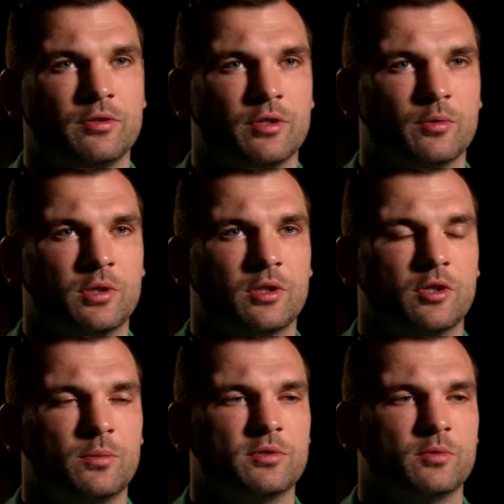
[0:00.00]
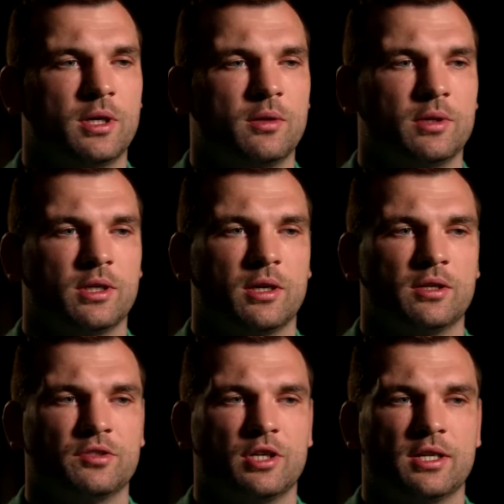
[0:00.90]
during the World Cup as well when he got
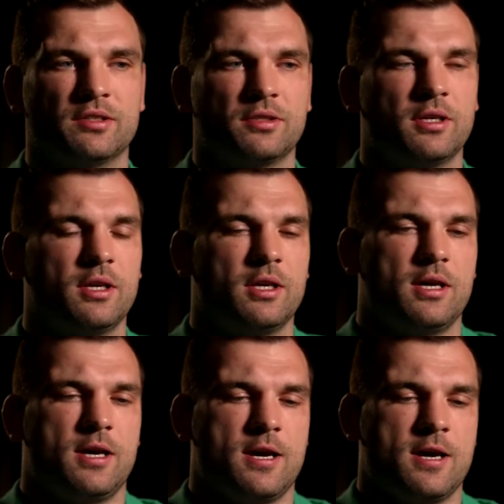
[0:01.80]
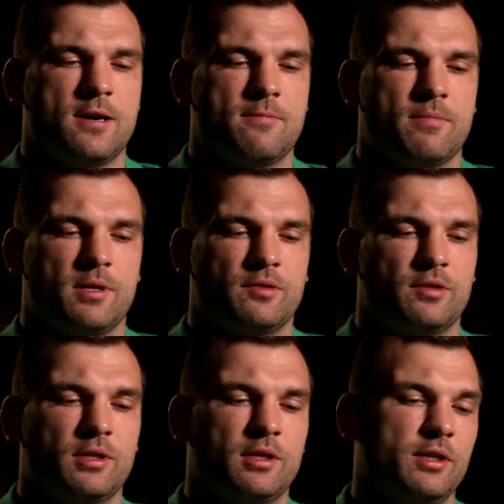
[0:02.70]
his chance. Um, and
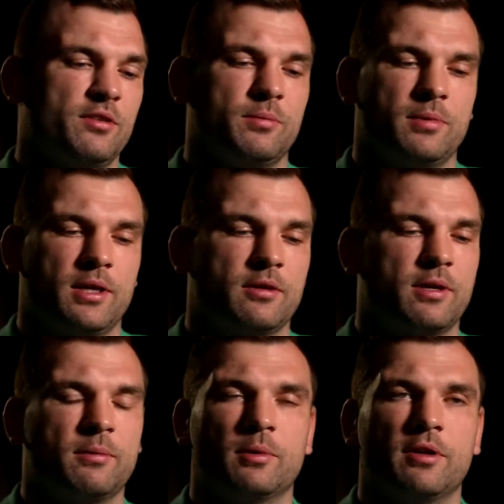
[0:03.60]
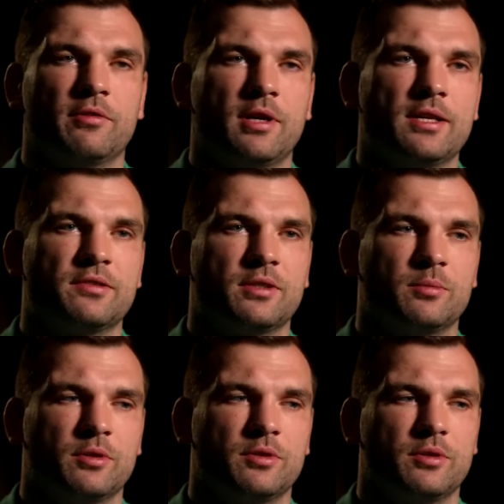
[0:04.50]
certainly he's been playing incredibly well for Leinster.
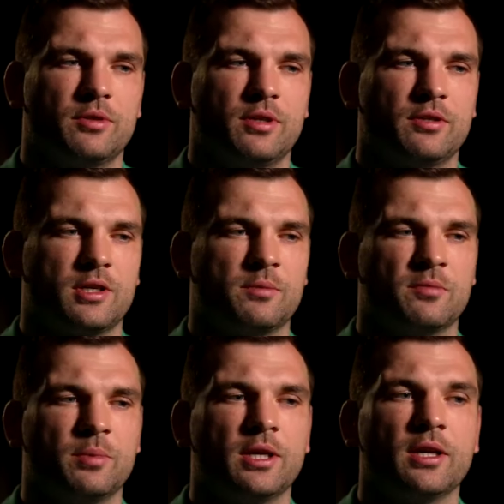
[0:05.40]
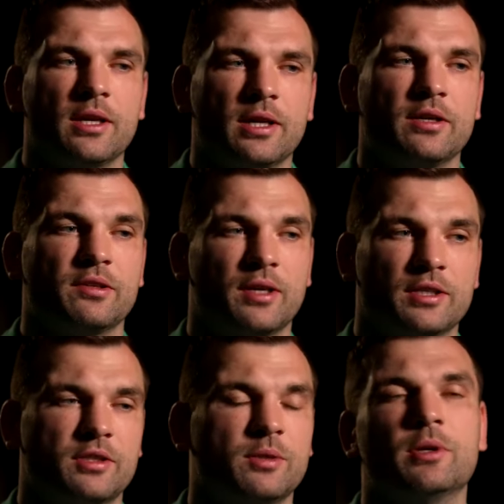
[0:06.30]
But in terms of being in here, he's
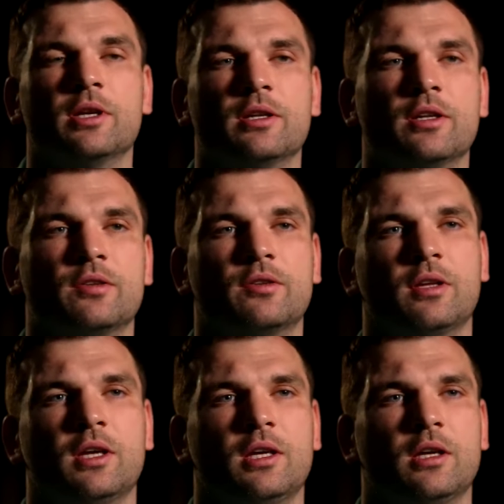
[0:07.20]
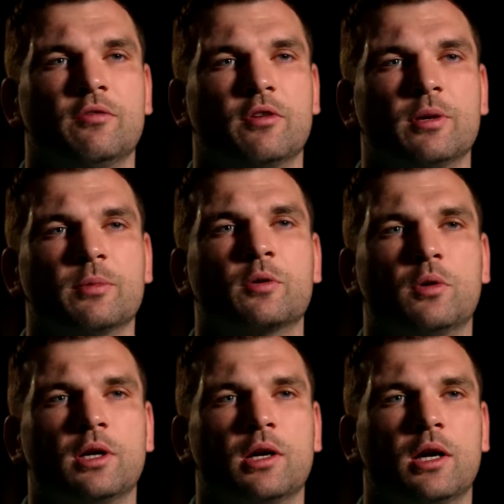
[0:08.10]
actually been in this environment
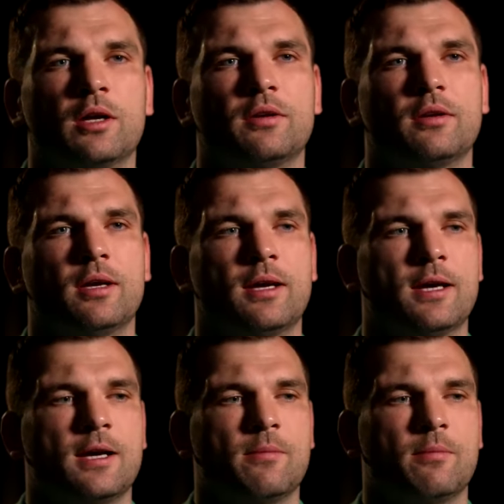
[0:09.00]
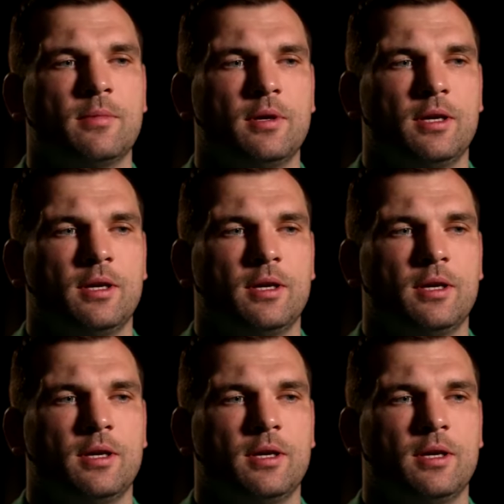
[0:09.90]
quite a lot. Um,